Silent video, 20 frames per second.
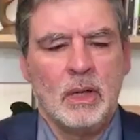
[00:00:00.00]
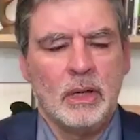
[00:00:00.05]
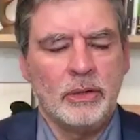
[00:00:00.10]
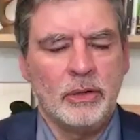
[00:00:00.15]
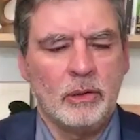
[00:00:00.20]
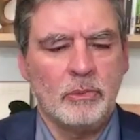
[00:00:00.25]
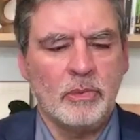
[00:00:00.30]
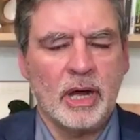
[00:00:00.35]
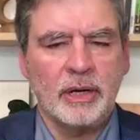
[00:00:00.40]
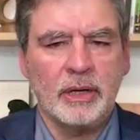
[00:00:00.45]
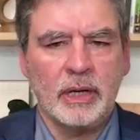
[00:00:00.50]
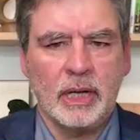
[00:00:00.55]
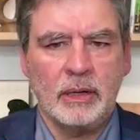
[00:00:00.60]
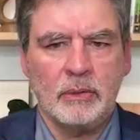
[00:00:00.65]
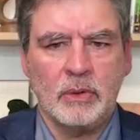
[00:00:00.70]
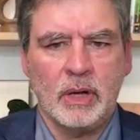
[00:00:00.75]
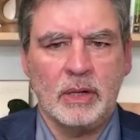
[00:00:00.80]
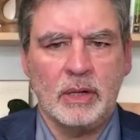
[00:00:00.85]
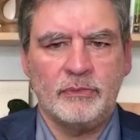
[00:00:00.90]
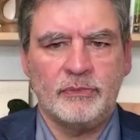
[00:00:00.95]
Normand,
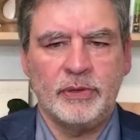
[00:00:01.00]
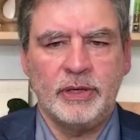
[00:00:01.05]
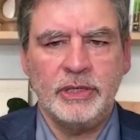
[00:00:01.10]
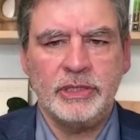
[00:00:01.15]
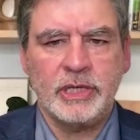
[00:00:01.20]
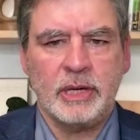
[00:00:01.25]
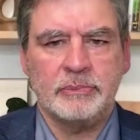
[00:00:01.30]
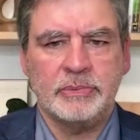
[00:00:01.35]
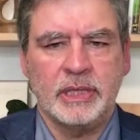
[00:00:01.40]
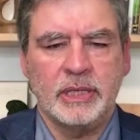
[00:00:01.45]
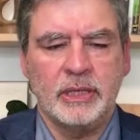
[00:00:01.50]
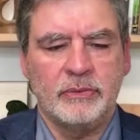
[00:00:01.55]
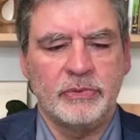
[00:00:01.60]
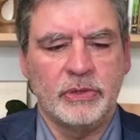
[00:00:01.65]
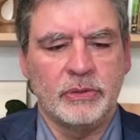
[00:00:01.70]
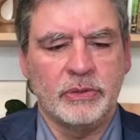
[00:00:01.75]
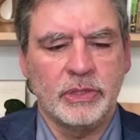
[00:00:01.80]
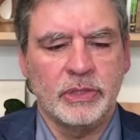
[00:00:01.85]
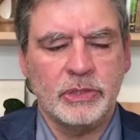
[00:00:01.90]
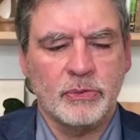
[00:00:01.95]
I'll finish up the
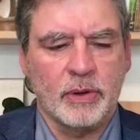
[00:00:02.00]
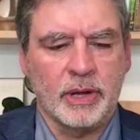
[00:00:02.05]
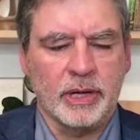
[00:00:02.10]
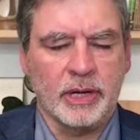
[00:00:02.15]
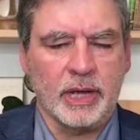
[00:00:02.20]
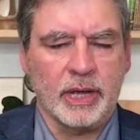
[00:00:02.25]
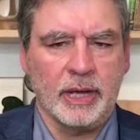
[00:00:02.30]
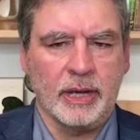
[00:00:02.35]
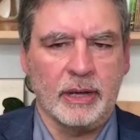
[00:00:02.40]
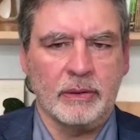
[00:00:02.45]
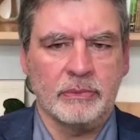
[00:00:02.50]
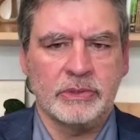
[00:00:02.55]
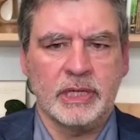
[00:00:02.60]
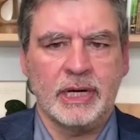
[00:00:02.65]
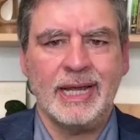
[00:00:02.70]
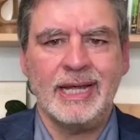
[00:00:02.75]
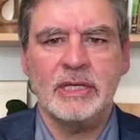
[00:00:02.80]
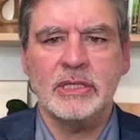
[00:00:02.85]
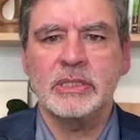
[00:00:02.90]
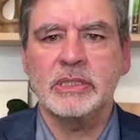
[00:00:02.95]
interview this way.
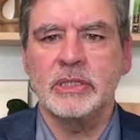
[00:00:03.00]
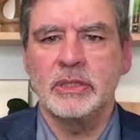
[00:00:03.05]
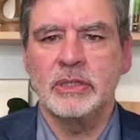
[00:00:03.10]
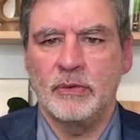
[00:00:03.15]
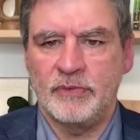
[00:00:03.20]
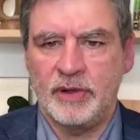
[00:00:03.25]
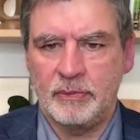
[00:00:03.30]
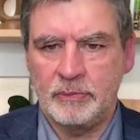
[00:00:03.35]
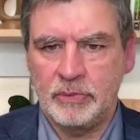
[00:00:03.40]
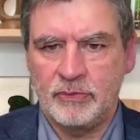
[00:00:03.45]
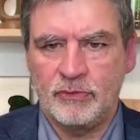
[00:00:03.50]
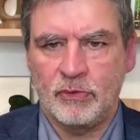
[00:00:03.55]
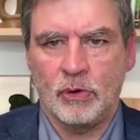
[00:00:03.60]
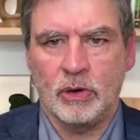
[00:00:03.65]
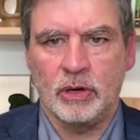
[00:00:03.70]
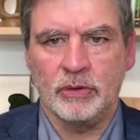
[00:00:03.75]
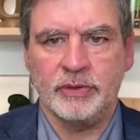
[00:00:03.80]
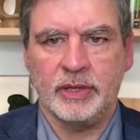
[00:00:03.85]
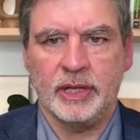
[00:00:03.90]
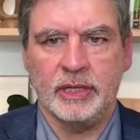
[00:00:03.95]
Today is November
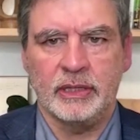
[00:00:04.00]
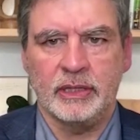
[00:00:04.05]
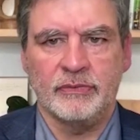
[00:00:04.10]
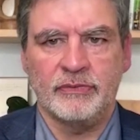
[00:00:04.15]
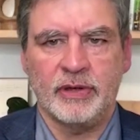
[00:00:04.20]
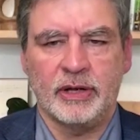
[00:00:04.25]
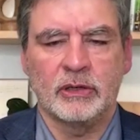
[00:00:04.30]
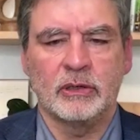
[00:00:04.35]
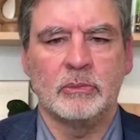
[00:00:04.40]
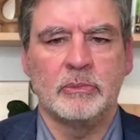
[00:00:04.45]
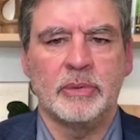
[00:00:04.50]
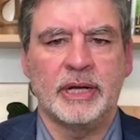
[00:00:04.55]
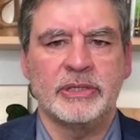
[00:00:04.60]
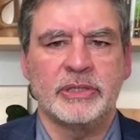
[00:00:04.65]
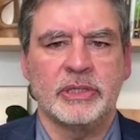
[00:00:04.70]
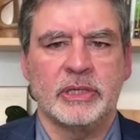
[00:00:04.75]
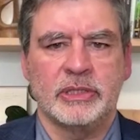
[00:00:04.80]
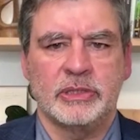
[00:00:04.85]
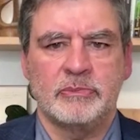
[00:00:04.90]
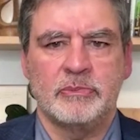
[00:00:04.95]
4th, and the federal
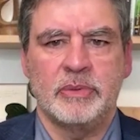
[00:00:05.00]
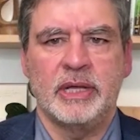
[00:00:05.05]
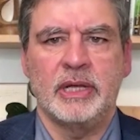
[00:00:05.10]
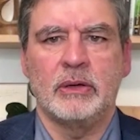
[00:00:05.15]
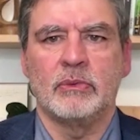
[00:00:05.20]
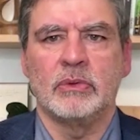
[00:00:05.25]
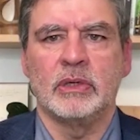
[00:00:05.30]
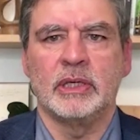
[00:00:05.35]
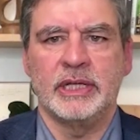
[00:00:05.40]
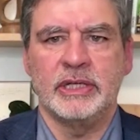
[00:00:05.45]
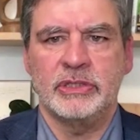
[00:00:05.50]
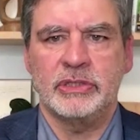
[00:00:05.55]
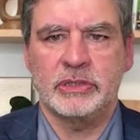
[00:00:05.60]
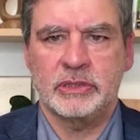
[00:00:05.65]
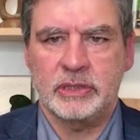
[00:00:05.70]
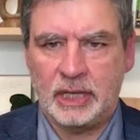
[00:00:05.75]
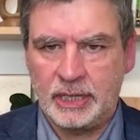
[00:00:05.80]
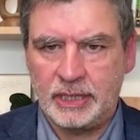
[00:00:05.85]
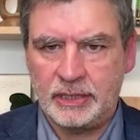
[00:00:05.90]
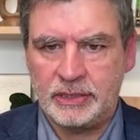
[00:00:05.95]
budget is being
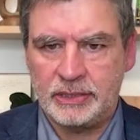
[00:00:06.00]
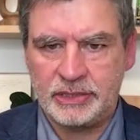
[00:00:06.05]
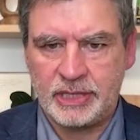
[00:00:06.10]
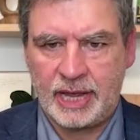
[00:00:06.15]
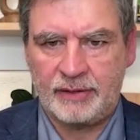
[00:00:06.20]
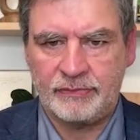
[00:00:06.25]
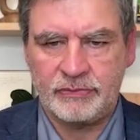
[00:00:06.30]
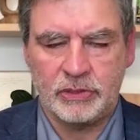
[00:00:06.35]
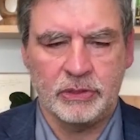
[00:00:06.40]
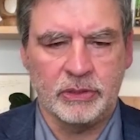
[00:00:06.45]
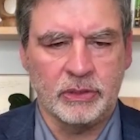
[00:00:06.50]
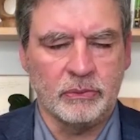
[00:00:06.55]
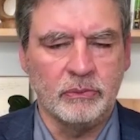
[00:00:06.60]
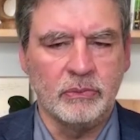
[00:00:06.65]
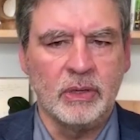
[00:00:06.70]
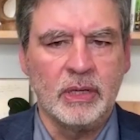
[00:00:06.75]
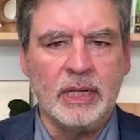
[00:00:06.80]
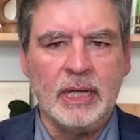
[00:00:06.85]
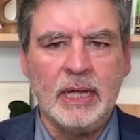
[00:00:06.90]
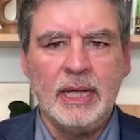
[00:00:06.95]
released this afternoon.